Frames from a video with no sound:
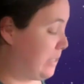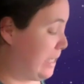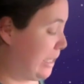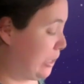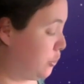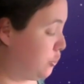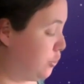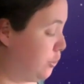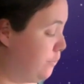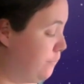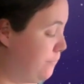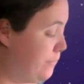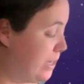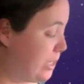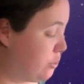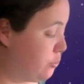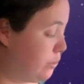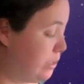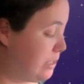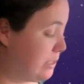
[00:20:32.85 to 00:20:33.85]
I couldn't
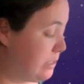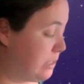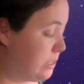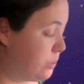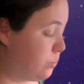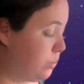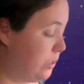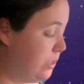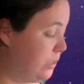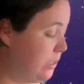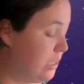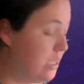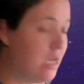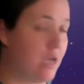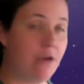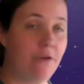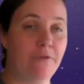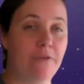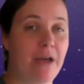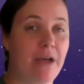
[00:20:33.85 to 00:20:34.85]
factorize this one.
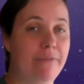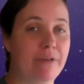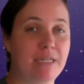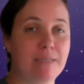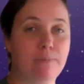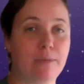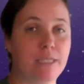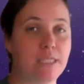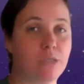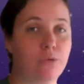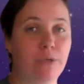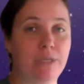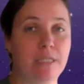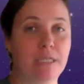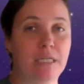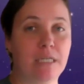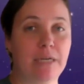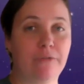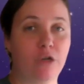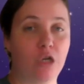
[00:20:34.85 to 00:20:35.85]
5x plus 3
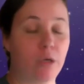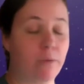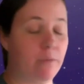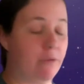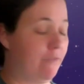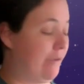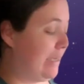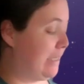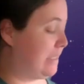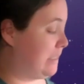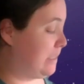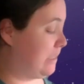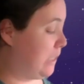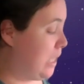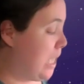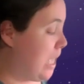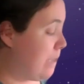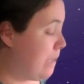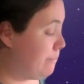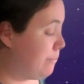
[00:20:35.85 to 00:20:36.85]
didn't have a common factor,
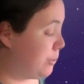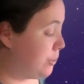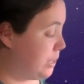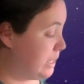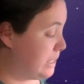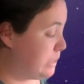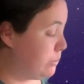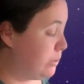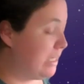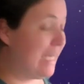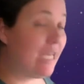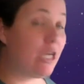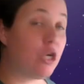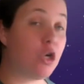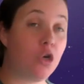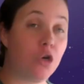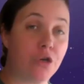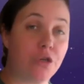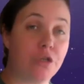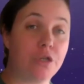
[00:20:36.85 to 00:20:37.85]
but this one I
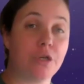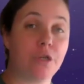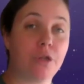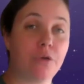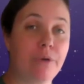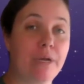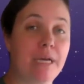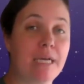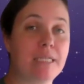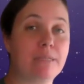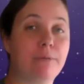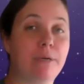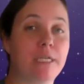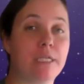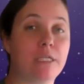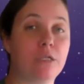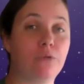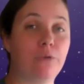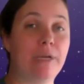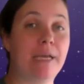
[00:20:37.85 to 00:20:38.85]
could. 3x minus
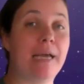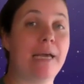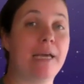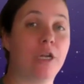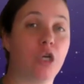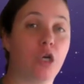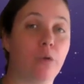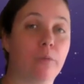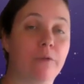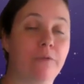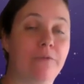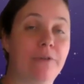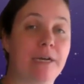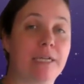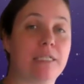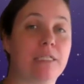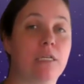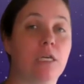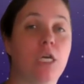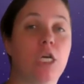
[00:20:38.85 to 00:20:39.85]
3 had a common
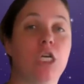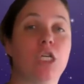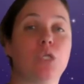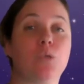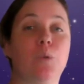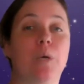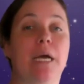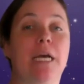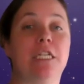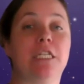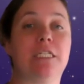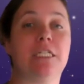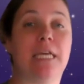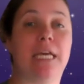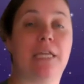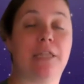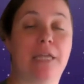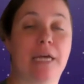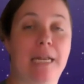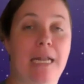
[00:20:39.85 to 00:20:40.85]
factor, so I had to
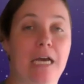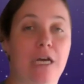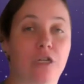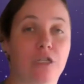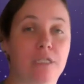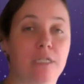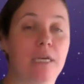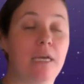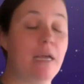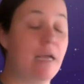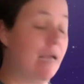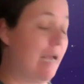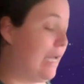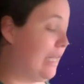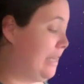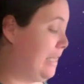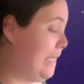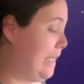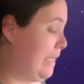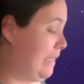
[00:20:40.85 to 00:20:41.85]
take that out
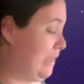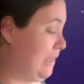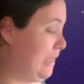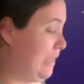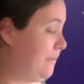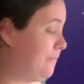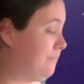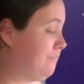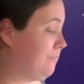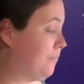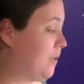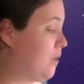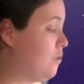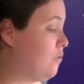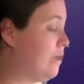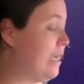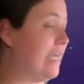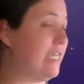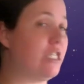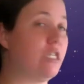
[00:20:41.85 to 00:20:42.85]
at the end there.
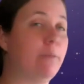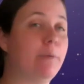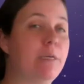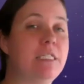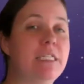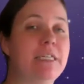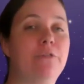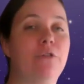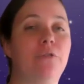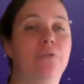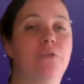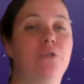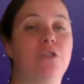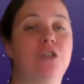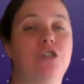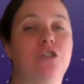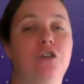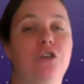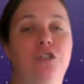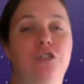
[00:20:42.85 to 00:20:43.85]
Okay, so I'm going to give you a few
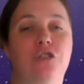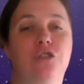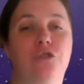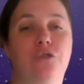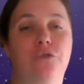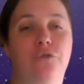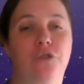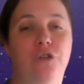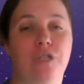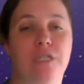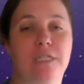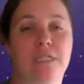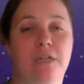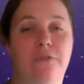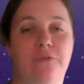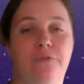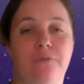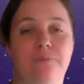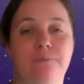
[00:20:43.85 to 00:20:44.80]
that you're going to do for yourself.